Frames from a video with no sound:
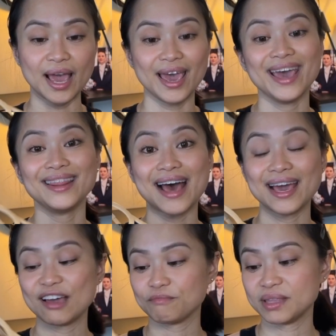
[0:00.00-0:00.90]
and I
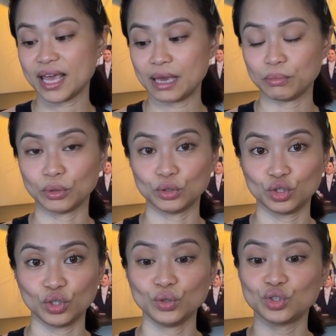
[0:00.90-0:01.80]
have been able
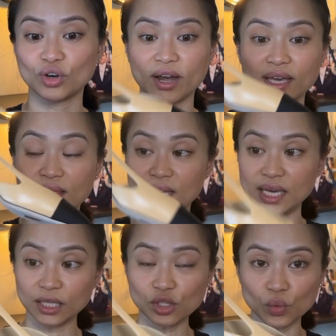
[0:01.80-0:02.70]
to try the
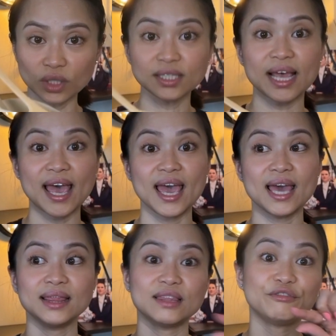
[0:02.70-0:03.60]
heels ones
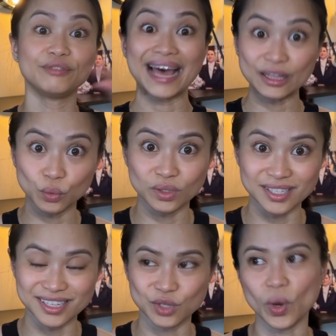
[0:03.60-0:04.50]
and the flat ones
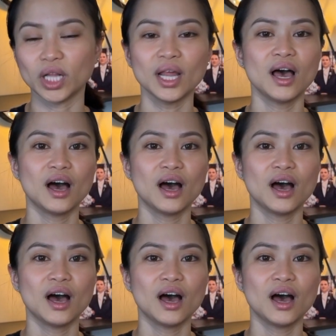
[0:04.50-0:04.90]
as well.